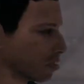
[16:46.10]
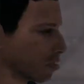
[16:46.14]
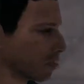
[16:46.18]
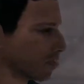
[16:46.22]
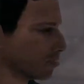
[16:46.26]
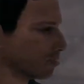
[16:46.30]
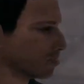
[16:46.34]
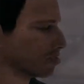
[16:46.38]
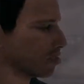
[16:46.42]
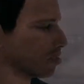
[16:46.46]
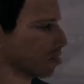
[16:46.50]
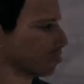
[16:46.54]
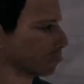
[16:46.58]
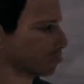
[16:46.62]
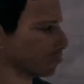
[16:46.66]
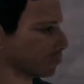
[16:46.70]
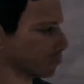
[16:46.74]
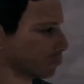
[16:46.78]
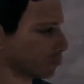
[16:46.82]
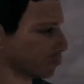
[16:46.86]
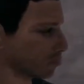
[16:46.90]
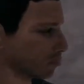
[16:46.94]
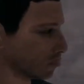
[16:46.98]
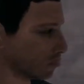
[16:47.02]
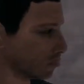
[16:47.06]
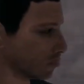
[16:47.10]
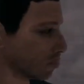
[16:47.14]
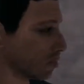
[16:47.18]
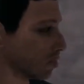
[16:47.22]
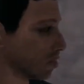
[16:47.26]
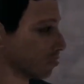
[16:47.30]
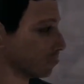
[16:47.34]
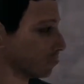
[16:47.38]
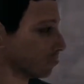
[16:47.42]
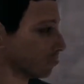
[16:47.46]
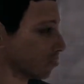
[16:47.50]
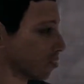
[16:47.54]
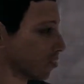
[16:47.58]
time's up
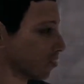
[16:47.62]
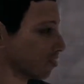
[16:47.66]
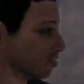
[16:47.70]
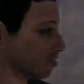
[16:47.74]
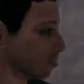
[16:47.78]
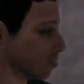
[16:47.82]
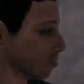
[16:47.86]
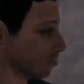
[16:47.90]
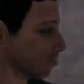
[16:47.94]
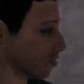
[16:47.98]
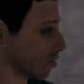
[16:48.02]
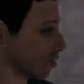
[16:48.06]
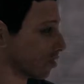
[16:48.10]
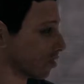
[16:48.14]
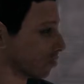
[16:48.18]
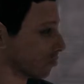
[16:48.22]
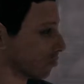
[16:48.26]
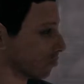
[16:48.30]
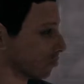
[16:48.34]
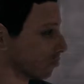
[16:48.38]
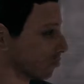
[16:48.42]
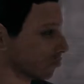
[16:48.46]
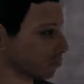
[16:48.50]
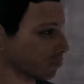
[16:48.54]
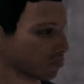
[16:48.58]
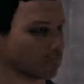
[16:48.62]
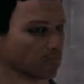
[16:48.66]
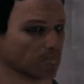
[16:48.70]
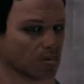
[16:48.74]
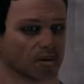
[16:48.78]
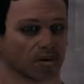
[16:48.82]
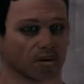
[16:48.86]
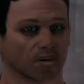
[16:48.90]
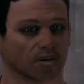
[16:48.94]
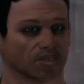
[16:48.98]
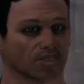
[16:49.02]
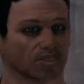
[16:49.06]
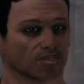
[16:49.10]
company's coming.
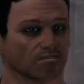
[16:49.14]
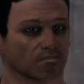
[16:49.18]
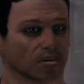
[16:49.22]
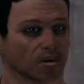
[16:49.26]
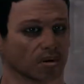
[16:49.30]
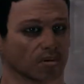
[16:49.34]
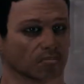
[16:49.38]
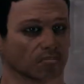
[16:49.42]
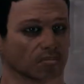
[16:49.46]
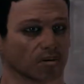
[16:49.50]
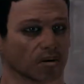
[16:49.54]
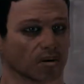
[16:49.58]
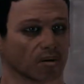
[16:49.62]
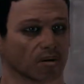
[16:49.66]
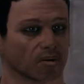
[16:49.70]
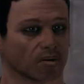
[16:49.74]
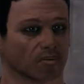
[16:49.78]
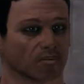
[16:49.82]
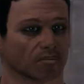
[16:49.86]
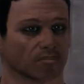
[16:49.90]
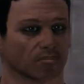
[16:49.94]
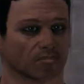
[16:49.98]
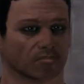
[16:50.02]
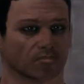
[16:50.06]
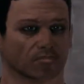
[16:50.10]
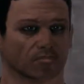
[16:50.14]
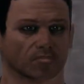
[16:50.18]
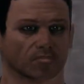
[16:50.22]
What? Ask Fai Dan.